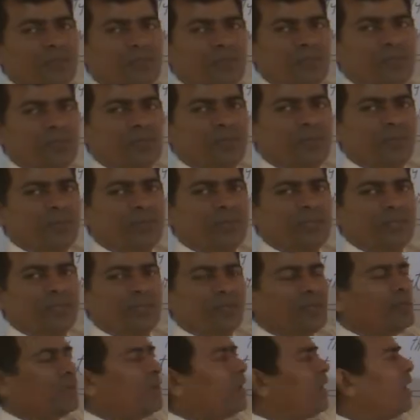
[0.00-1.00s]
when the
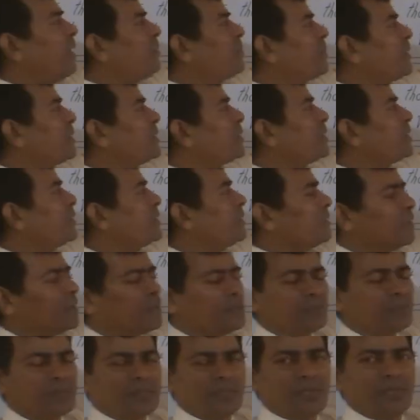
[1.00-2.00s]
epic, you
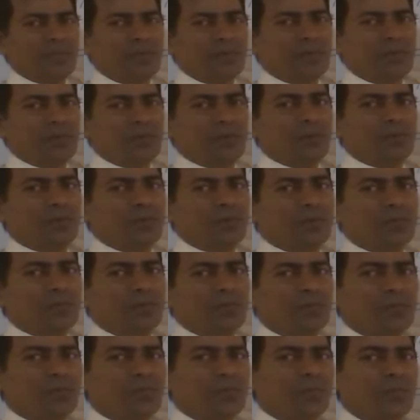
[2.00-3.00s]
see,
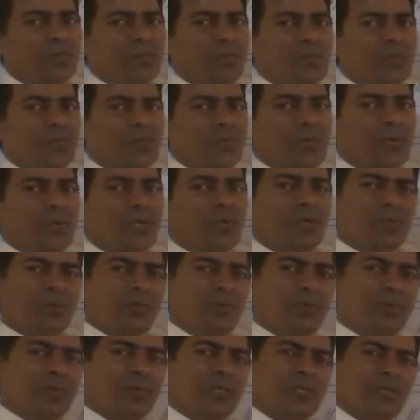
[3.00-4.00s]
when
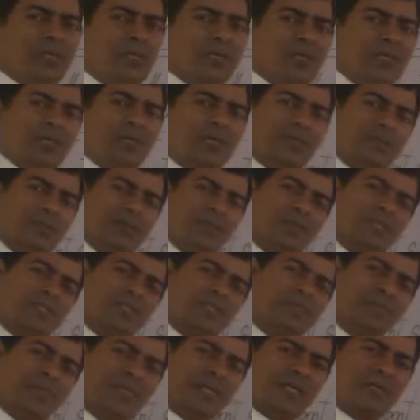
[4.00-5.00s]
we
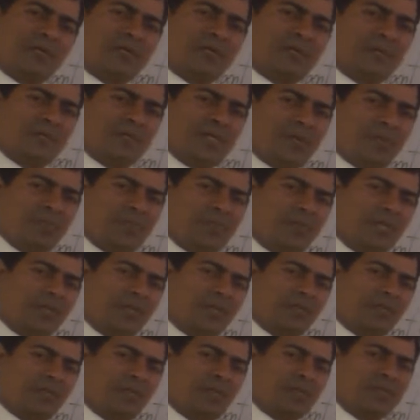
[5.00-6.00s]
speak
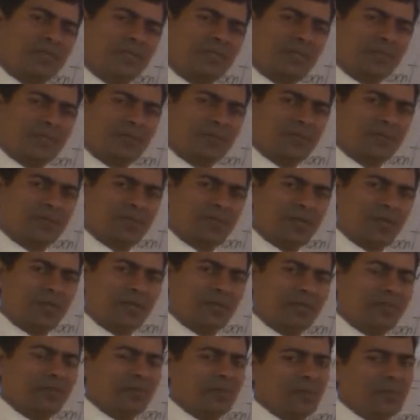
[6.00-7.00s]
something for the second
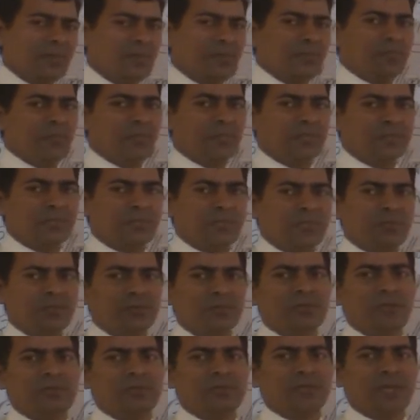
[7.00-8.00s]
time, we must
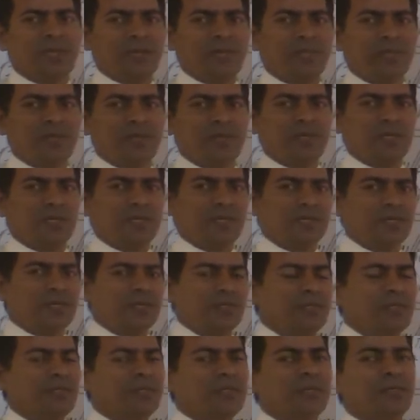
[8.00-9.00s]
use definite
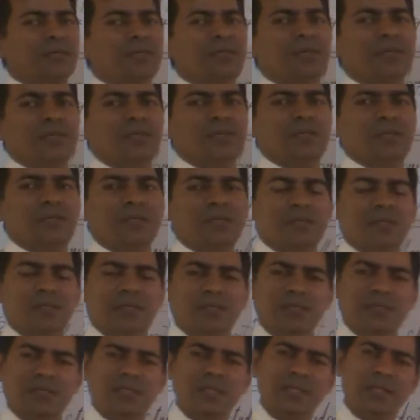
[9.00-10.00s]
article
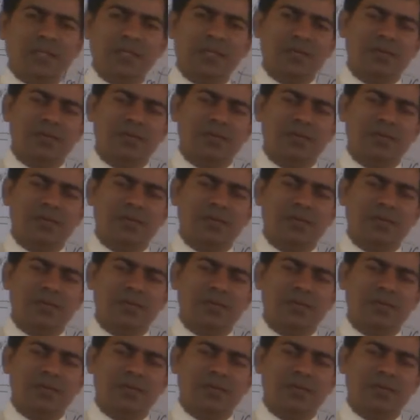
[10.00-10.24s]
the